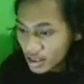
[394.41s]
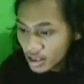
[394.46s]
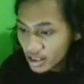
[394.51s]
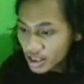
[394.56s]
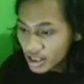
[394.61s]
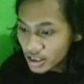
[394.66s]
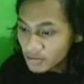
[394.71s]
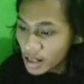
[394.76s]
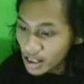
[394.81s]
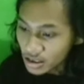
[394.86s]

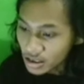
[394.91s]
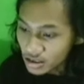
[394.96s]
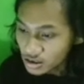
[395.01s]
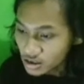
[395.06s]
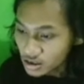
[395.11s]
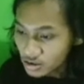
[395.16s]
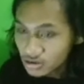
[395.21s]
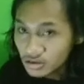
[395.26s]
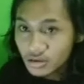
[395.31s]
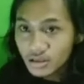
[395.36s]
Here
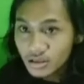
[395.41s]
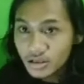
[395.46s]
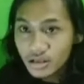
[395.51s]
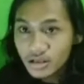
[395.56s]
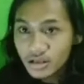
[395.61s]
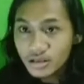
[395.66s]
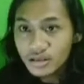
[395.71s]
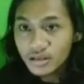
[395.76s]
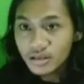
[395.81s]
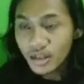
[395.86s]
Marlowe
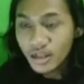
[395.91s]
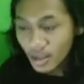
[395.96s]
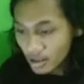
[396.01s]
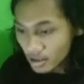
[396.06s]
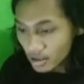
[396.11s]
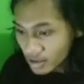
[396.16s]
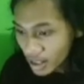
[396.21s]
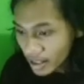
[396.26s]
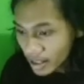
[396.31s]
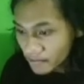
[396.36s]

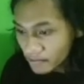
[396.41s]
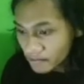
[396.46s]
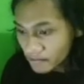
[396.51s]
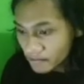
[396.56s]
described